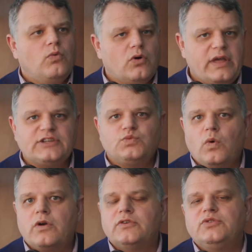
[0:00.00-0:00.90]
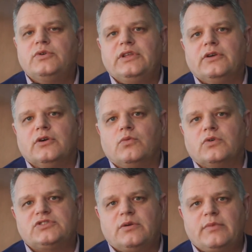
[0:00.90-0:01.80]
We'll catch 1 or 2 a year
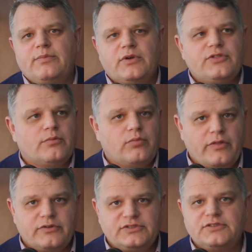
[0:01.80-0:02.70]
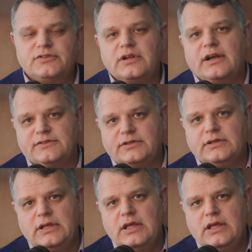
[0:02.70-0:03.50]
where somebody put their brother, sister, cousin